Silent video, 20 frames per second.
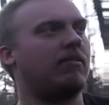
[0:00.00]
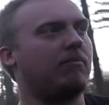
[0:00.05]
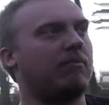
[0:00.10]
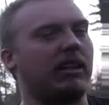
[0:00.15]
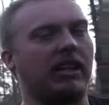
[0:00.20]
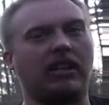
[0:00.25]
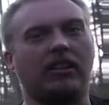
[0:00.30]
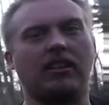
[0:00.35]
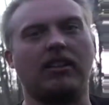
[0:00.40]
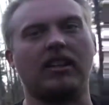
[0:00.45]
my
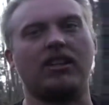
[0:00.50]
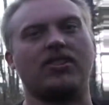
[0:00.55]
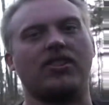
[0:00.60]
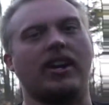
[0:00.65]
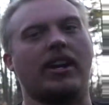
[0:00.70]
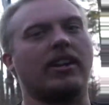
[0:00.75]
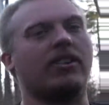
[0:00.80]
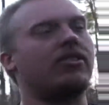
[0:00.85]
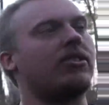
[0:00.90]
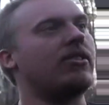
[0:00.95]
clutch
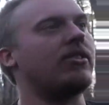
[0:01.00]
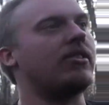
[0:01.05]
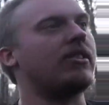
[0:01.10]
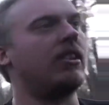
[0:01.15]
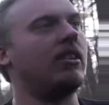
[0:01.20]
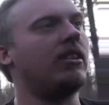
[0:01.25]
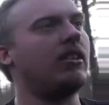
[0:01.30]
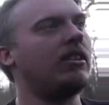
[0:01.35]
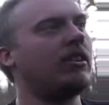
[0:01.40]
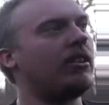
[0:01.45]
action's
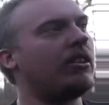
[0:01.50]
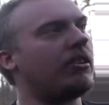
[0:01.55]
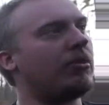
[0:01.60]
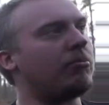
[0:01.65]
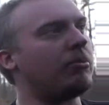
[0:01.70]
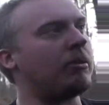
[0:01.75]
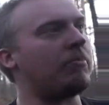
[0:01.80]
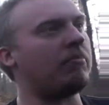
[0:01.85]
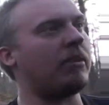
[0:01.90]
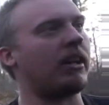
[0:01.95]
a little
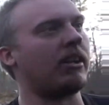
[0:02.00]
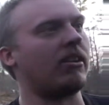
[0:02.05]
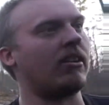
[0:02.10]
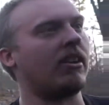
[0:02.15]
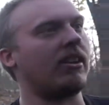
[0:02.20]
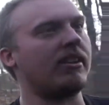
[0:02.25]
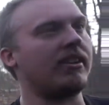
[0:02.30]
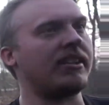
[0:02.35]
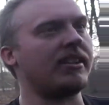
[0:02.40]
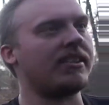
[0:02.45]
bit better
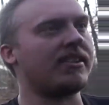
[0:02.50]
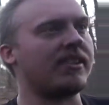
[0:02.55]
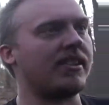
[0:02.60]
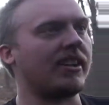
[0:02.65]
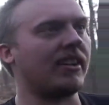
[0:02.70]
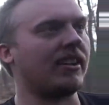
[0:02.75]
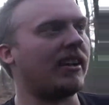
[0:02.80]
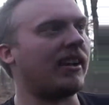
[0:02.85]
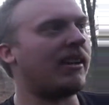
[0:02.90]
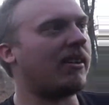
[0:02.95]
on this
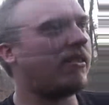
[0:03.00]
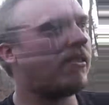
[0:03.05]
thing now.